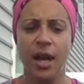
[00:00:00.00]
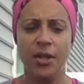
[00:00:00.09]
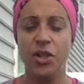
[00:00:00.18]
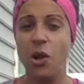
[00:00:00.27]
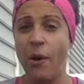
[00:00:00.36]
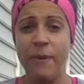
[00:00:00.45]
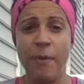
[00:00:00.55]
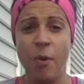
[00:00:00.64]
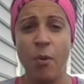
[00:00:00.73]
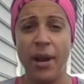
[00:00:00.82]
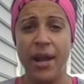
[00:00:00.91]
showing
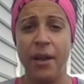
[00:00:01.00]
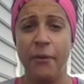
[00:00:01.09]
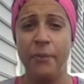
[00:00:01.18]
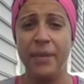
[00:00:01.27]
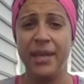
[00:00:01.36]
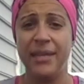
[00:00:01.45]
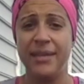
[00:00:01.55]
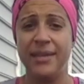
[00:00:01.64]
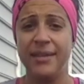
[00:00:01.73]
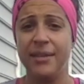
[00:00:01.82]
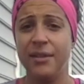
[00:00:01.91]
people what health
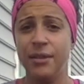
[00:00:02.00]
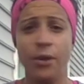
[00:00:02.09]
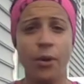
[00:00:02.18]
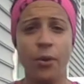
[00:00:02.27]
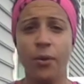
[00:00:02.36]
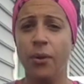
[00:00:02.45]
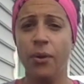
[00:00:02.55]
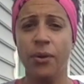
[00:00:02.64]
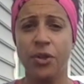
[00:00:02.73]
means. Total